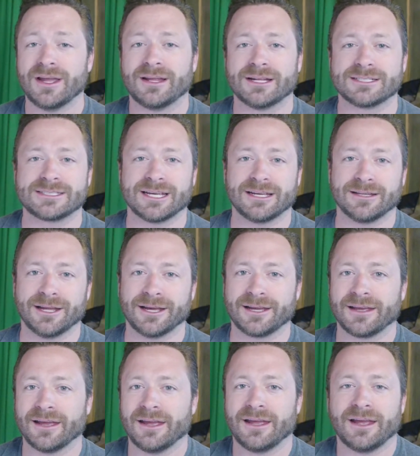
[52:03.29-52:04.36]
That's saying
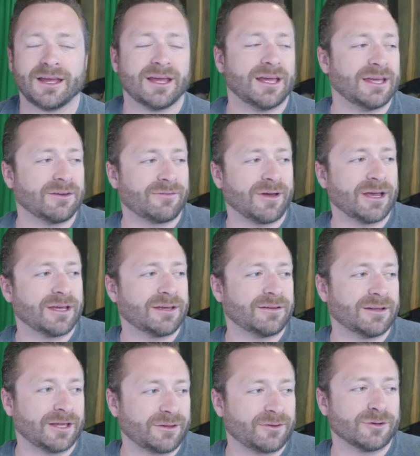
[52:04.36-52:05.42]
like,
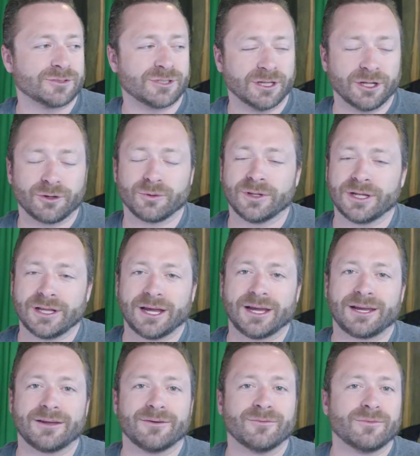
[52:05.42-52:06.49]
there's literally
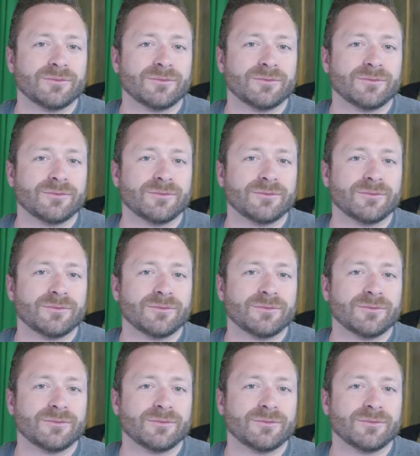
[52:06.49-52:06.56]
like,